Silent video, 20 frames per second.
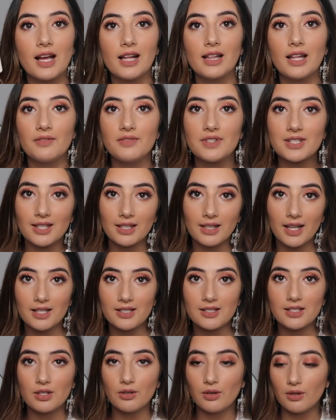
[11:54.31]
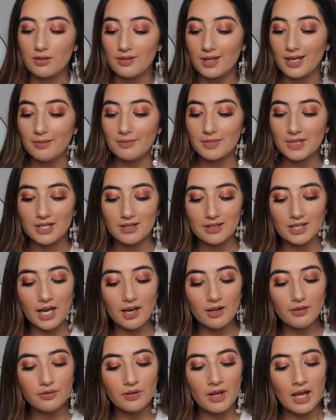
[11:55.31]
I love celestial themed
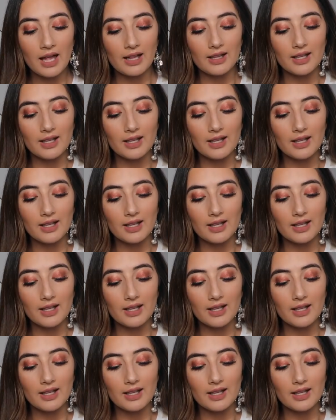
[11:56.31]
stuff,